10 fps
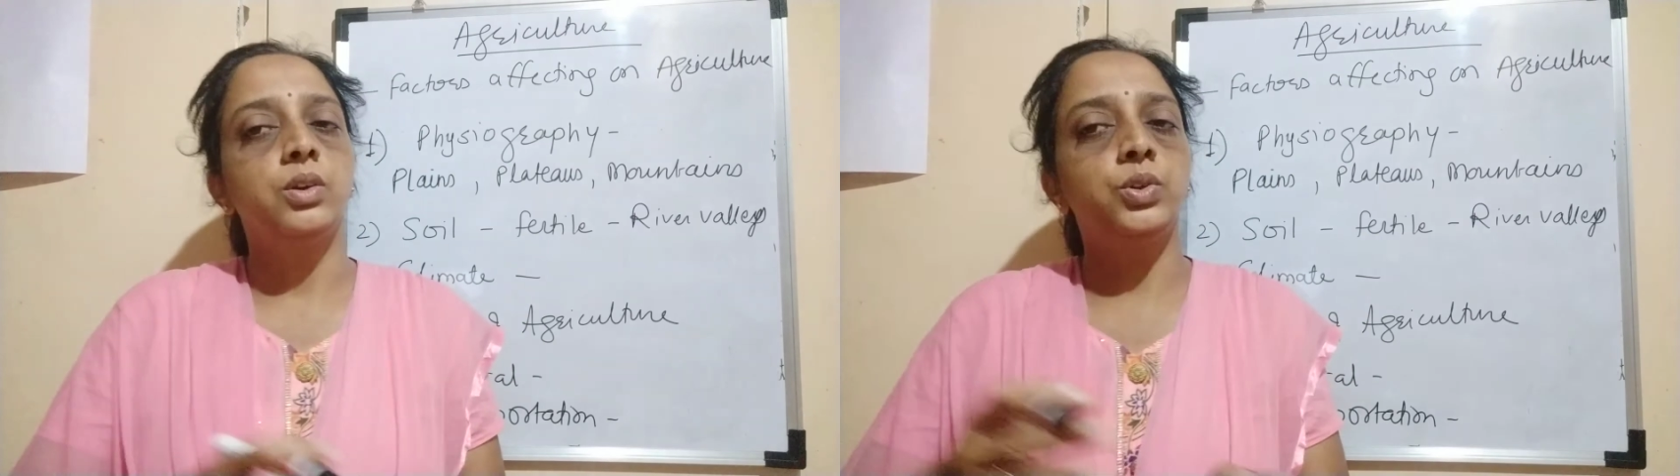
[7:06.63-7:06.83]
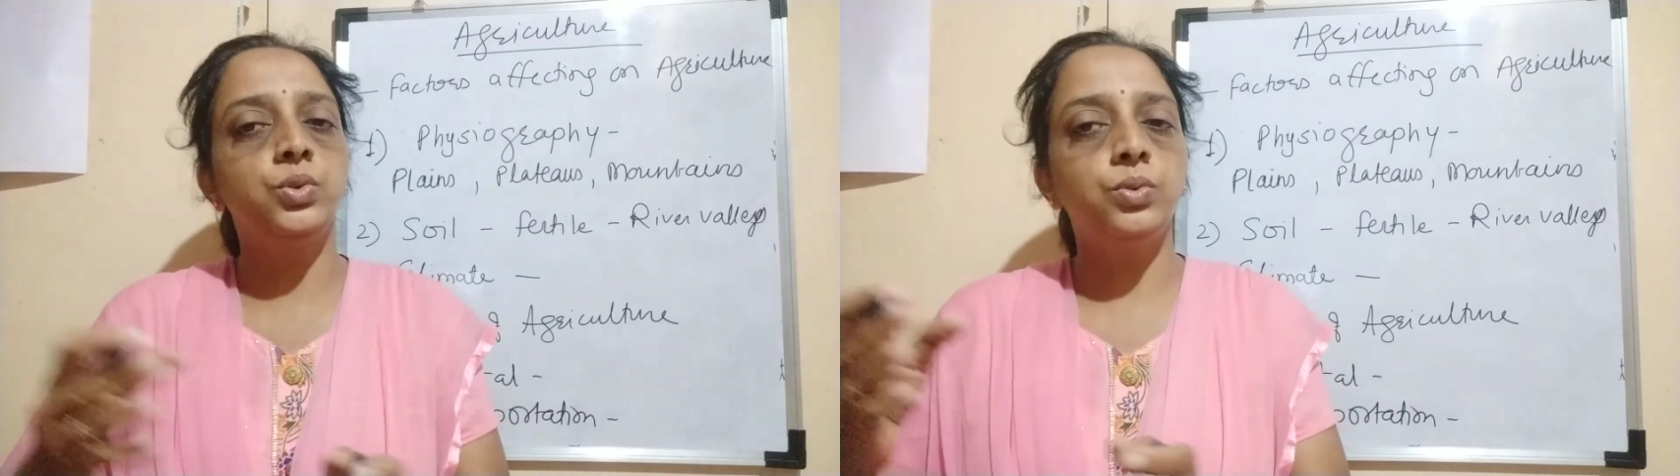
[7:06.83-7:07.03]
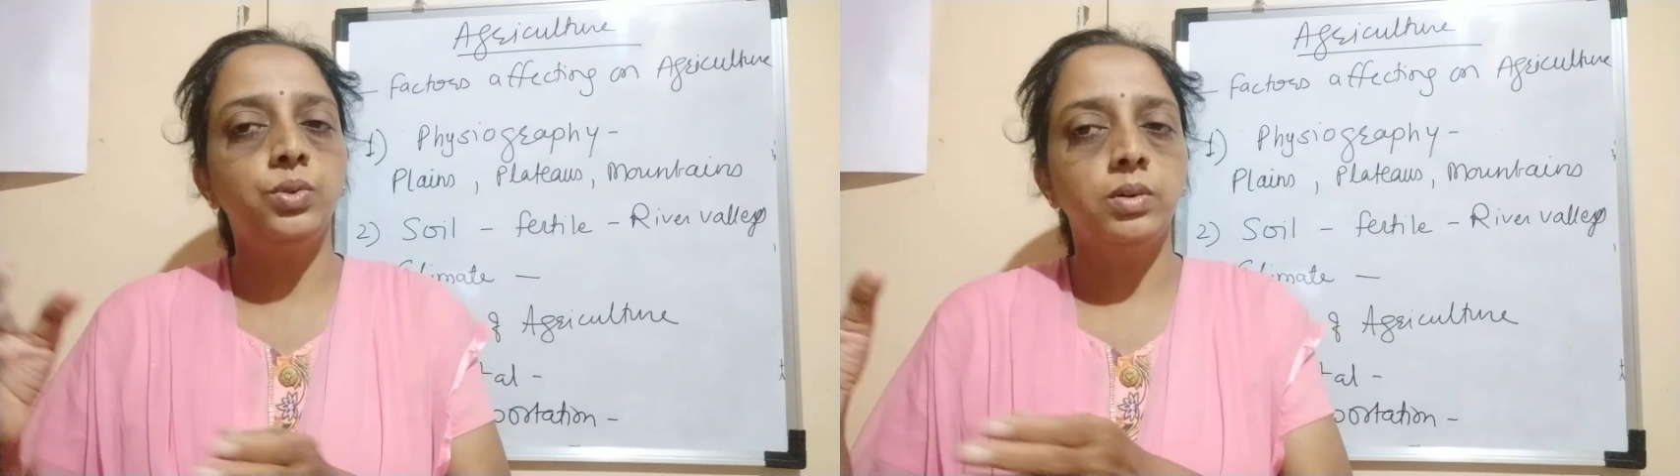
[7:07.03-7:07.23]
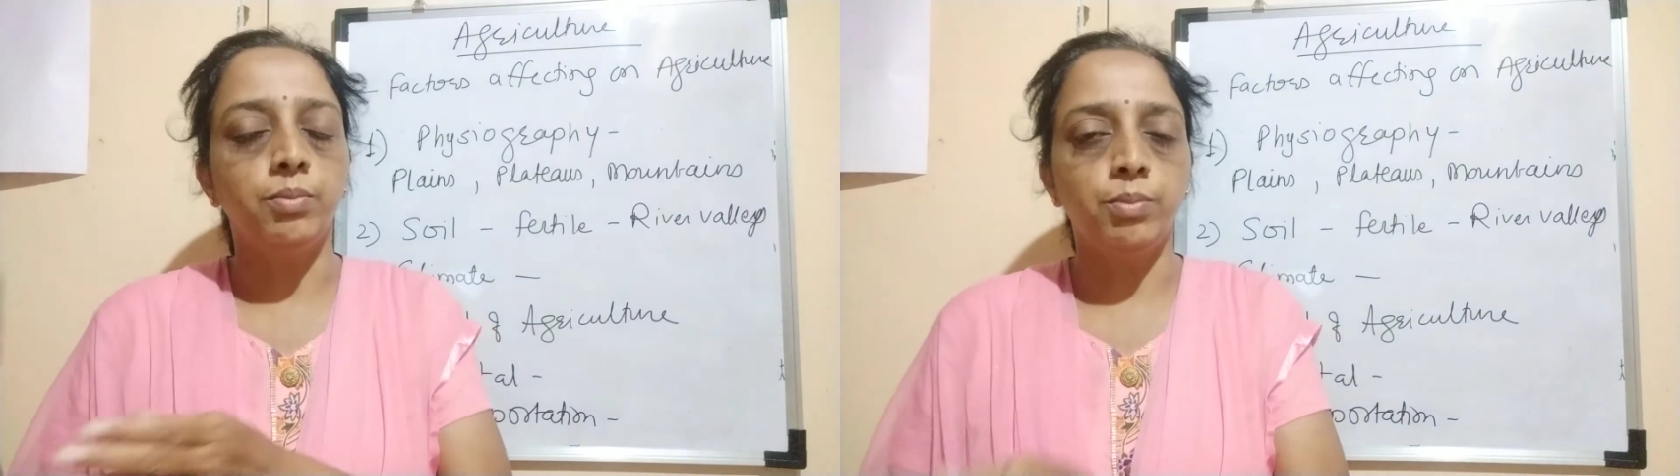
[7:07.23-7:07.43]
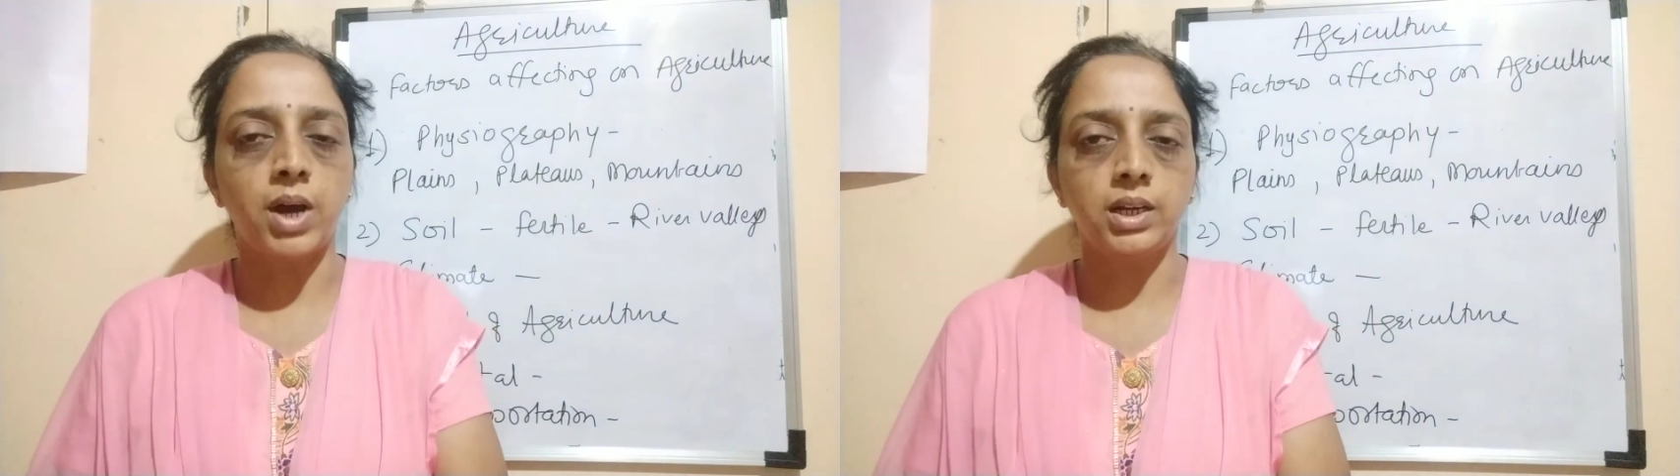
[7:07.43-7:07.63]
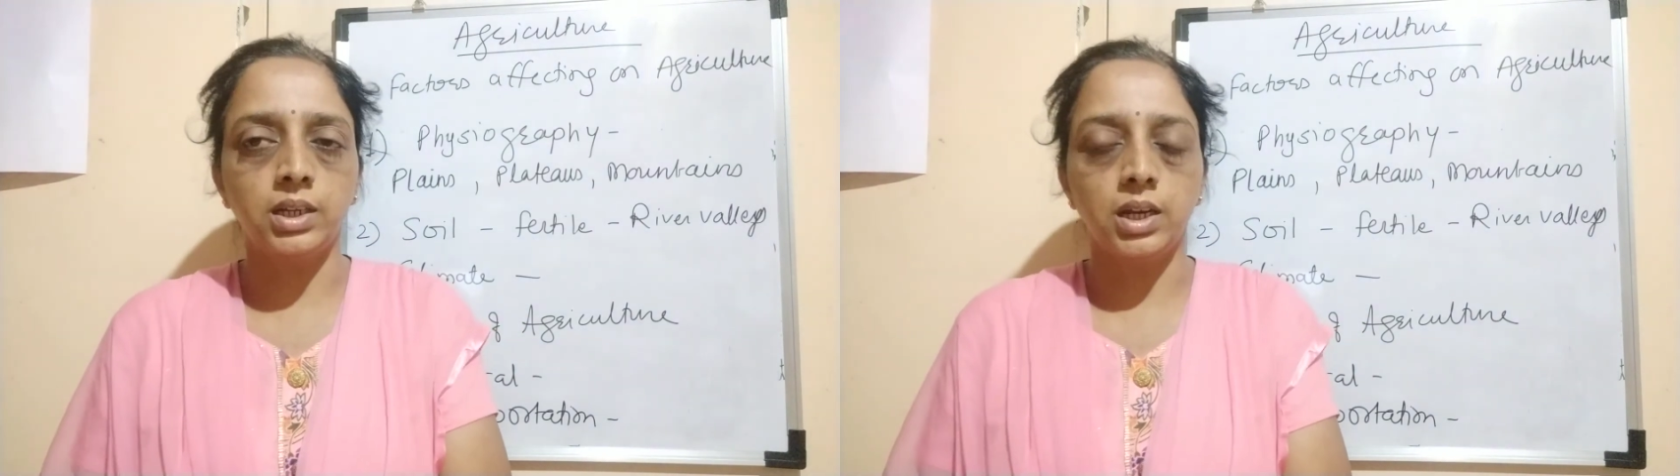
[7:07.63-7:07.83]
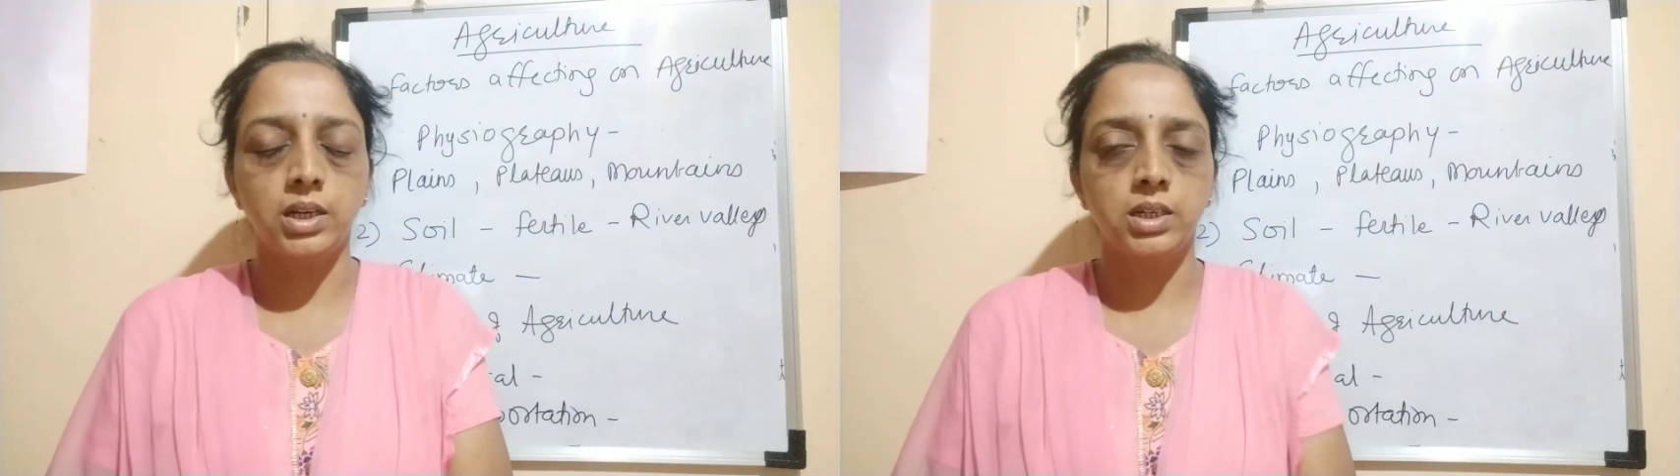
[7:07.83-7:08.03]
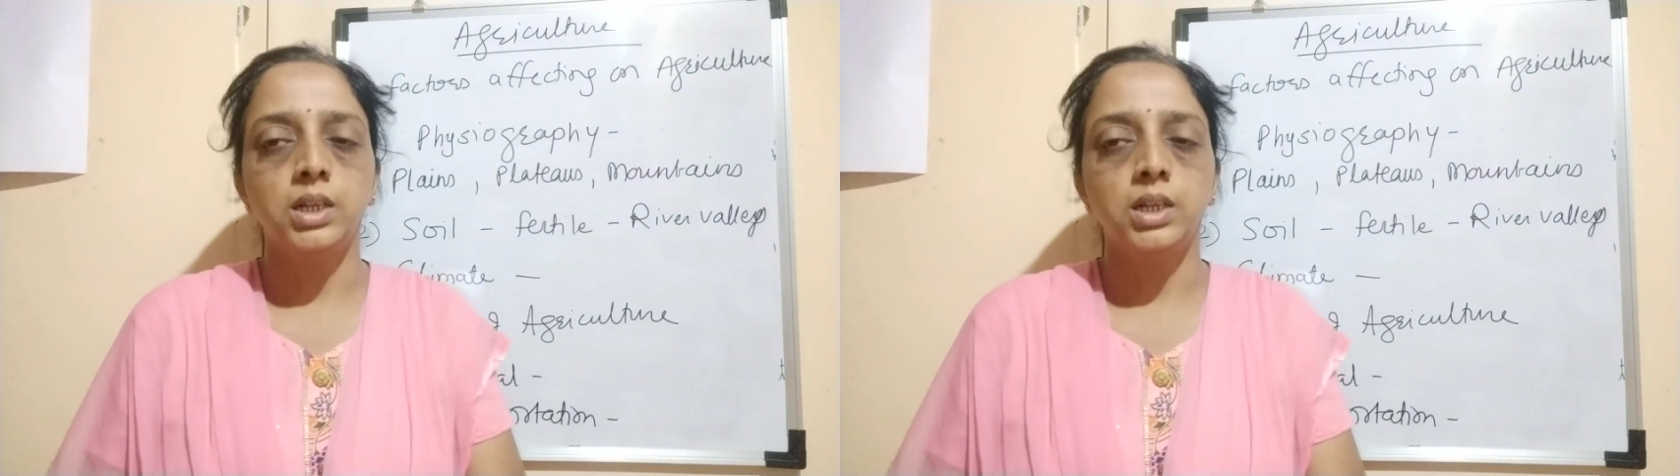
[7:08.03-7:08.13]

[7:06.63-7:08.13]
to market,